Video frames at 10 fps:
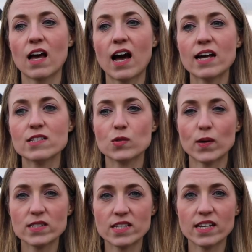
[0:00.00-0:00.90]
And
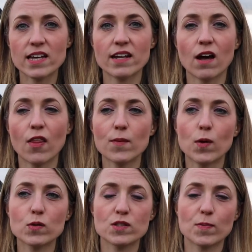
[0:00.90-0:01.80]
20 and other
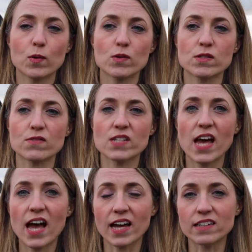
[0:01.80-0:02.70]
multiples of
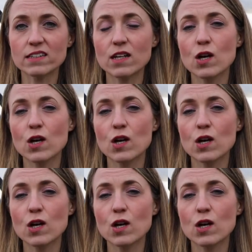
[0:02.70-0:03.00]
10,